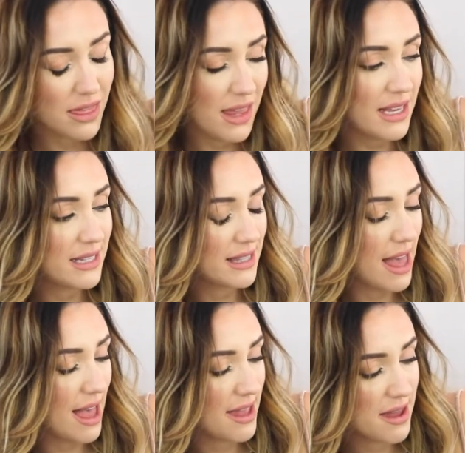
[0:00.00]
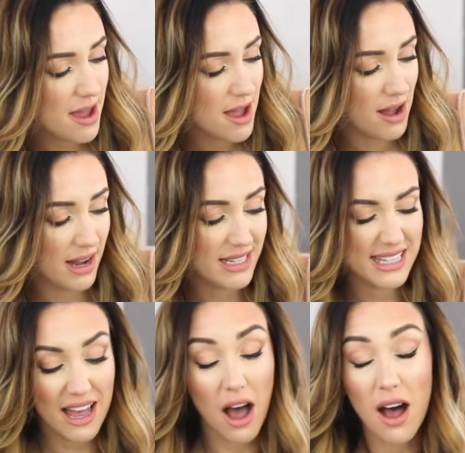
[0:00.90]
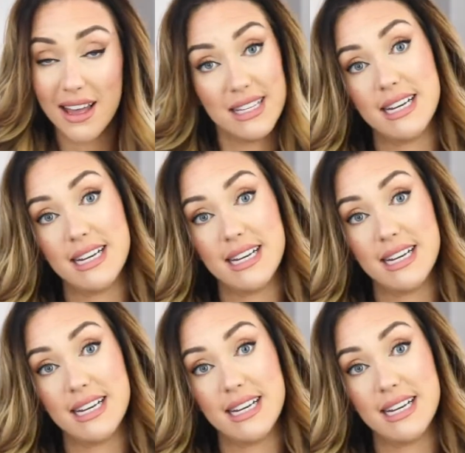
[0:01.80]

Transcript: This then, I